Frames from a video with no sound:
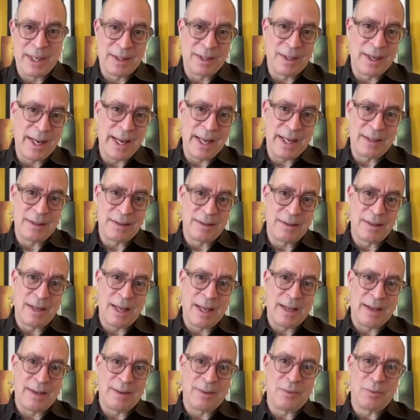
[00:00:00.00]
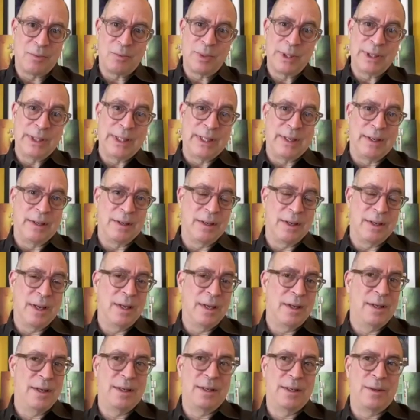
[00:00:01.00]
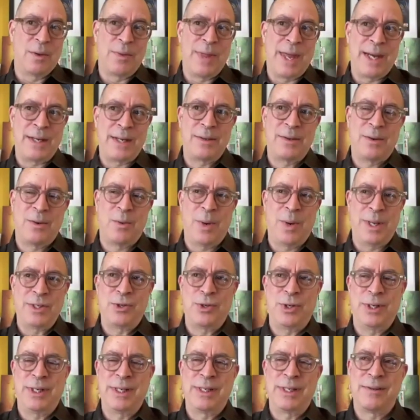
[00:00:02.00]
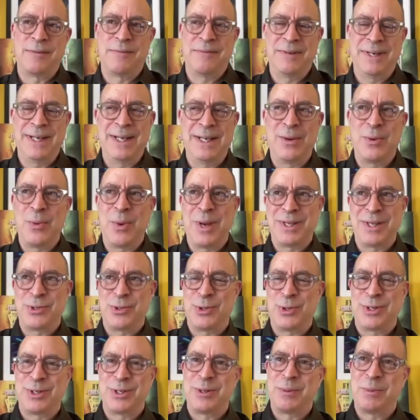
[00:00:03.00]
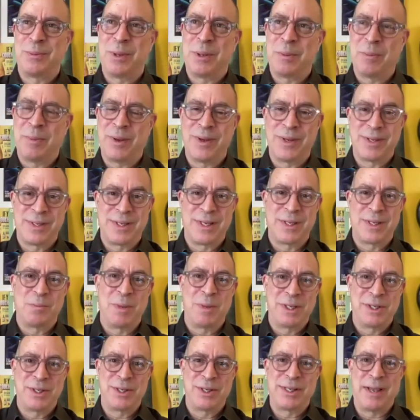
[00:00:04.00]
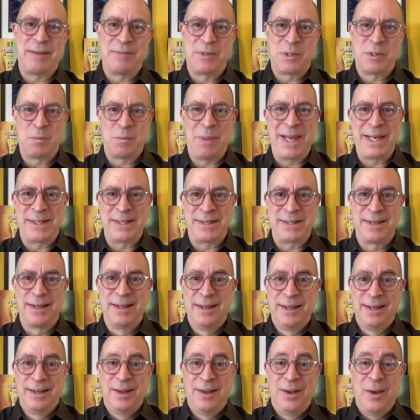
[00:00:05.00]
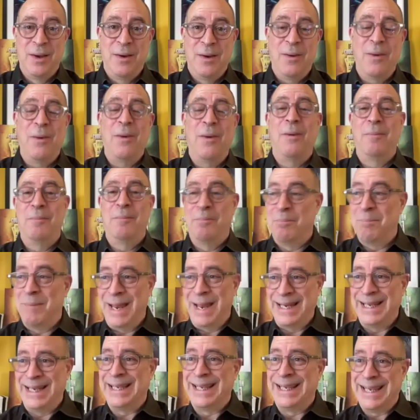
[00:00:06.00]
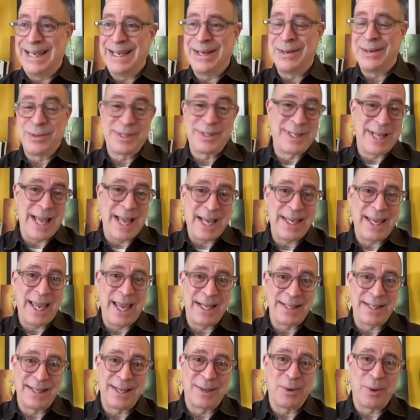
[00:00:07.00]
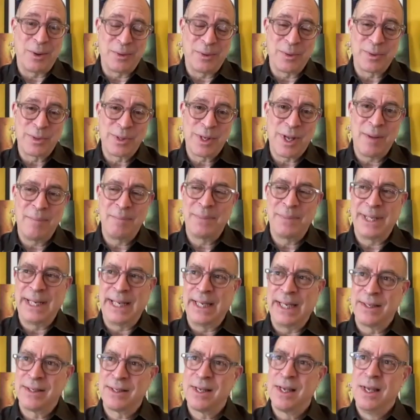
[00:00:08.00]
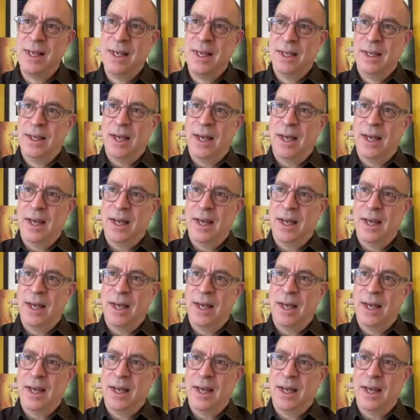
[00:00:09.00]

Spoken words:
And really, that question is a funny question to me because as much as I've spent many years, decades at all those companies,